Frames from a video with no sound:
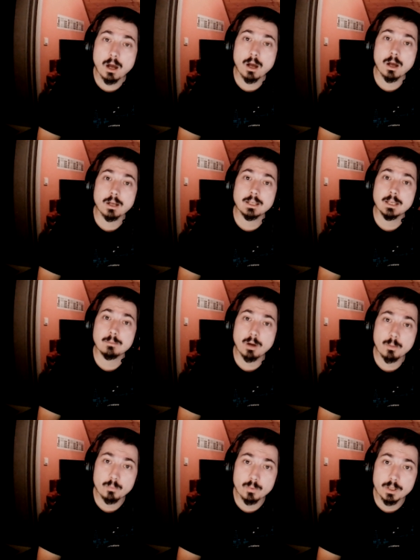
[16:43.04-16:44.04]
came
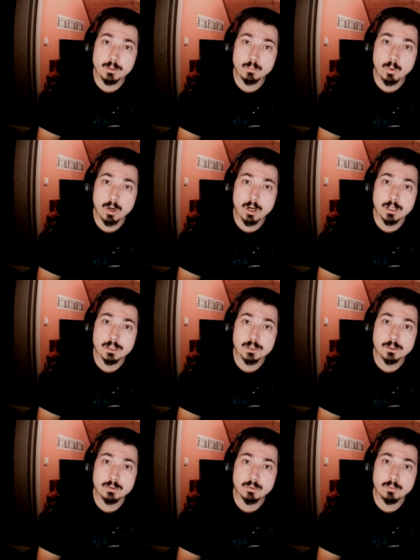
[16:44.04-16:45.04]
up with
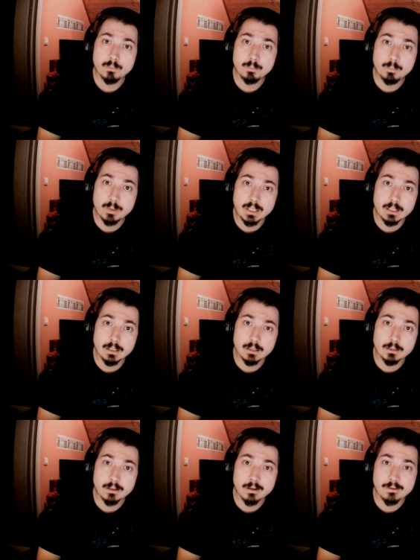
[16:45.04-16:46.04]
was to
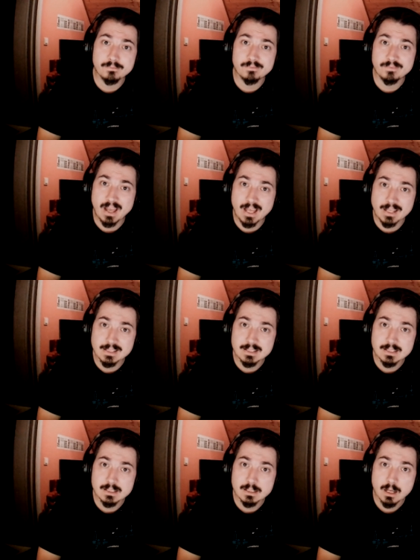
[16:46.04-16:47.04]
build a
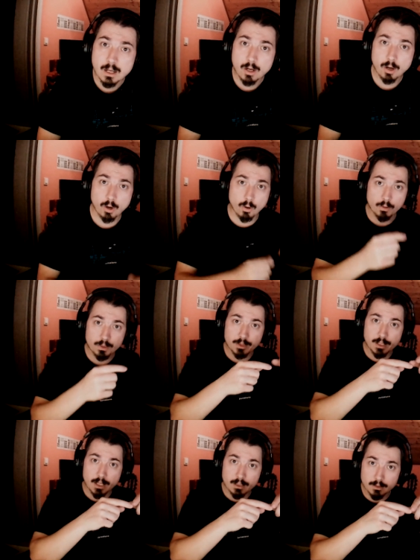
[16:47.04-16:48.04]
fence on
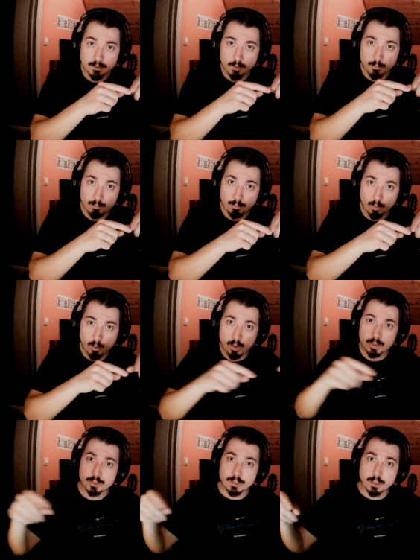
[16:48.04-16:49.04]
the
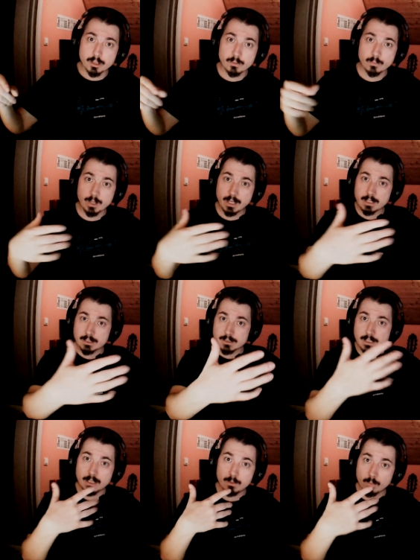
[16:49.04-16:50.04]
border where
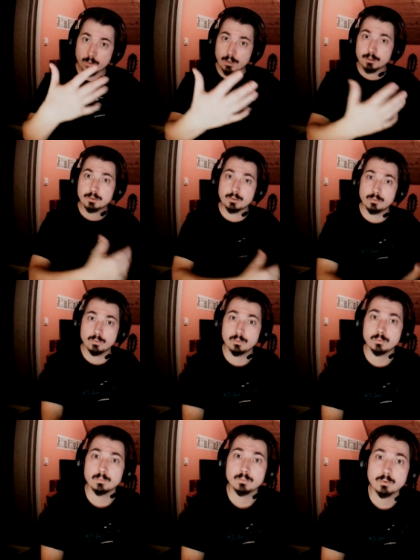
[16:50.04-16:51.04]
they want to
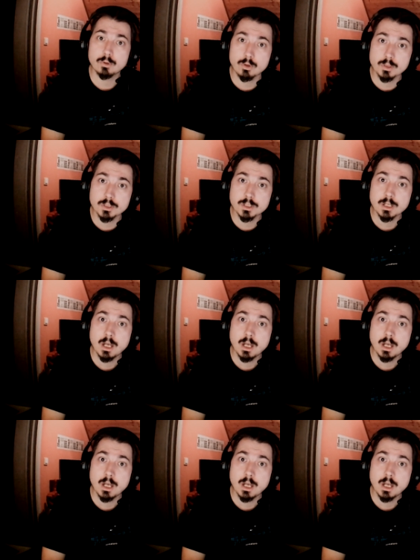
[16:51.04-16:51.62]
cross.